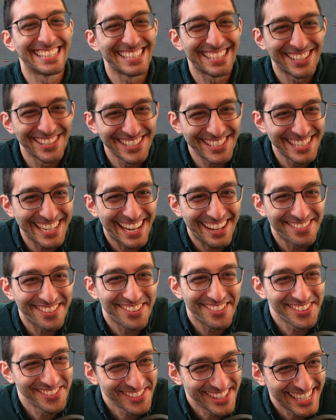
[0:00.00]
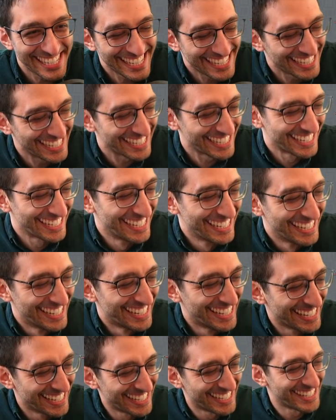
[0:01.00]
Good job, everybody.
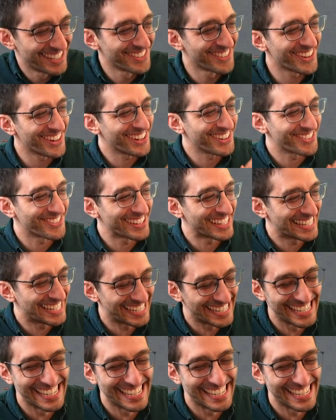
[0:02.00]
You all win.